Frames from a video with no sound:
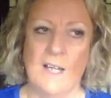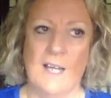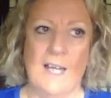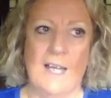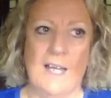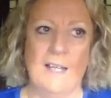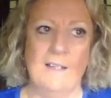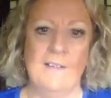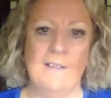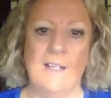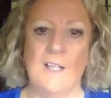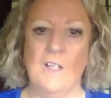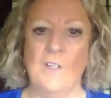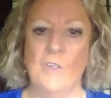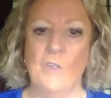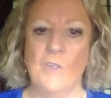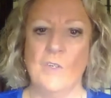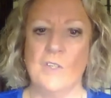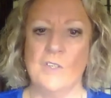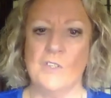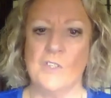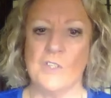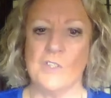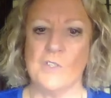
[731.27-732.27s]
and then you
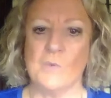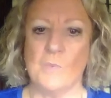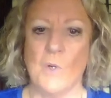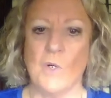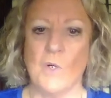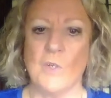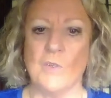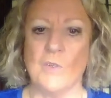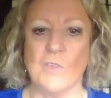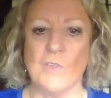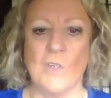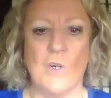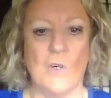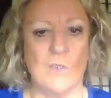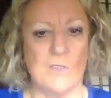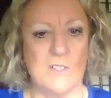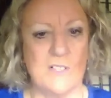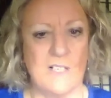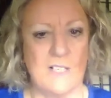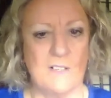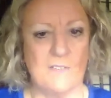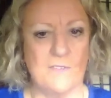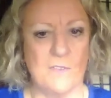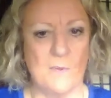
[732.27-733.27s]
can just work on the
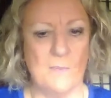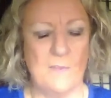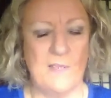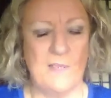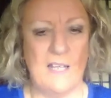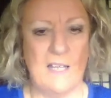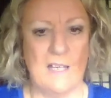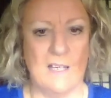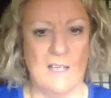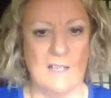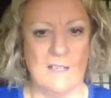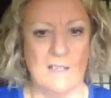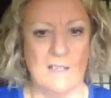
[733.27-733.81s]
content from there.